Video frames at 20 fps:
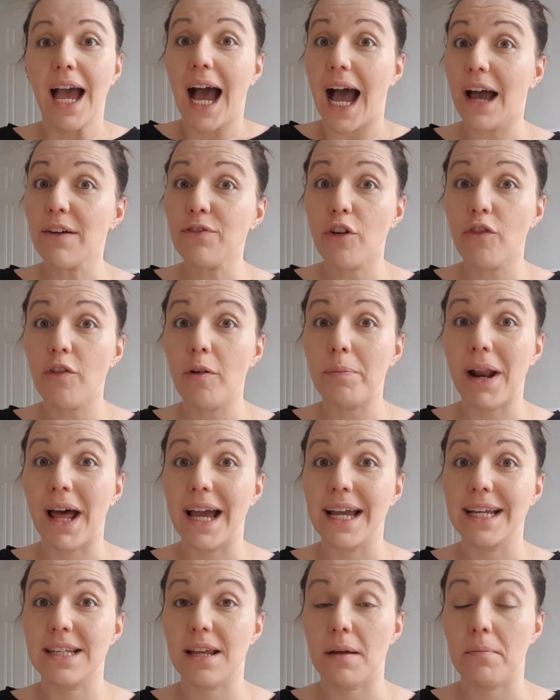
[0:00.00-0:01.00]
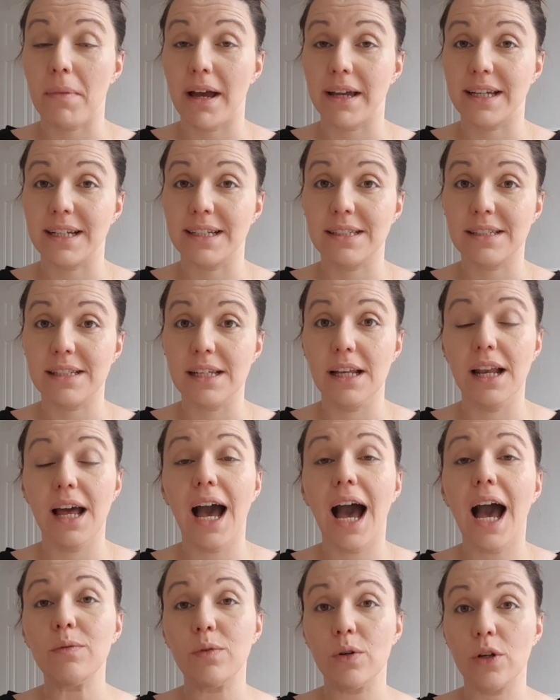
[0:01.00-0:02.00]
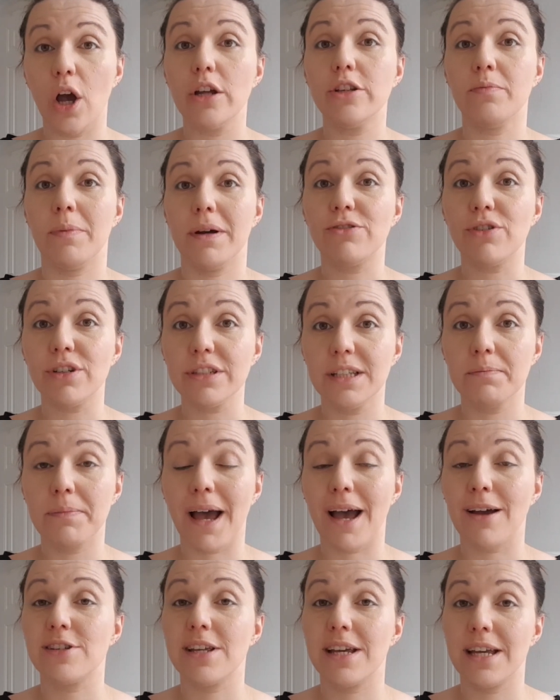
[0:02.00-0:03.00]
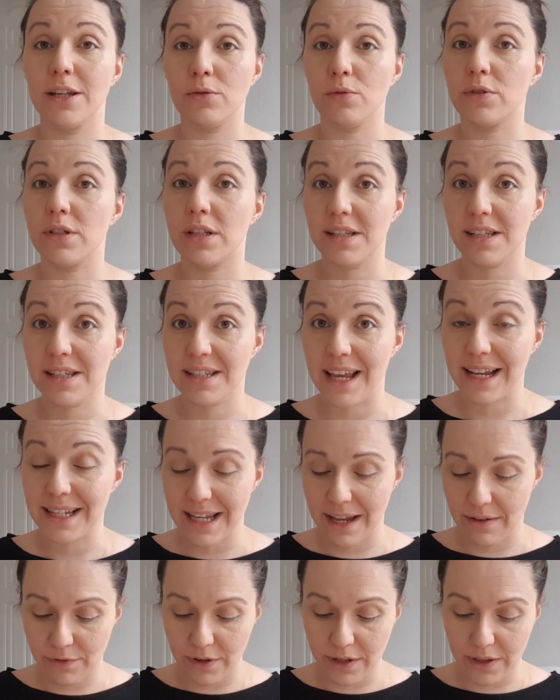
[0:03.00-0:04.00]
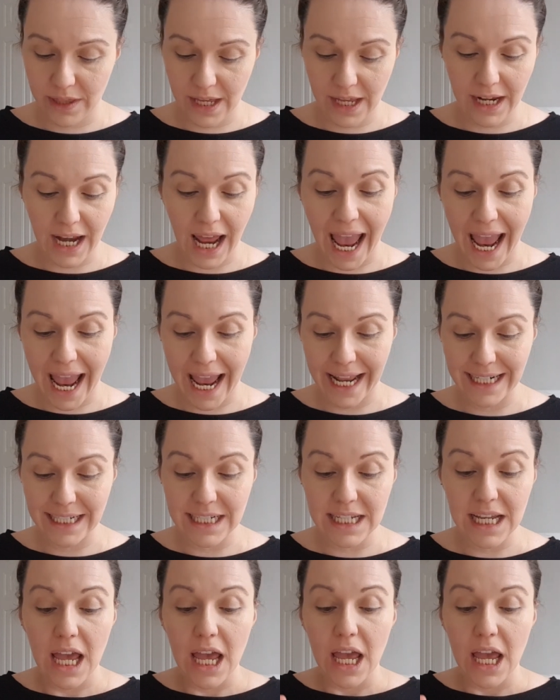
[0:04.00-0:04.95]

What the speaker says: after I've applied my concealer, I will go to my trusty powder in order to set everything. And